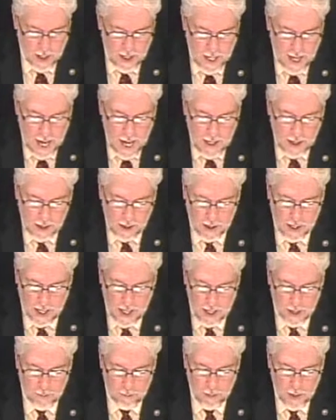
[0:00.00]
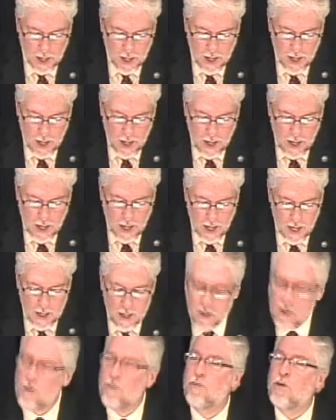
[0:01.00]
in Galilee.
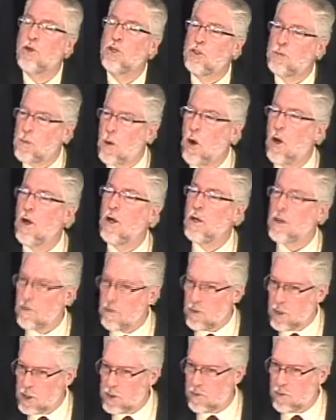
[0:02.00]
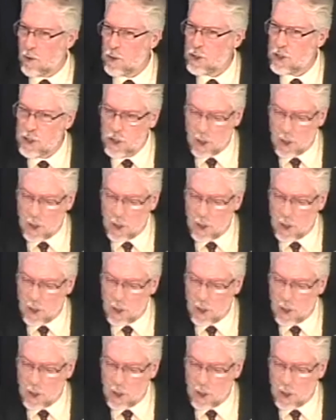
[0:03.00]
And in the first part of this first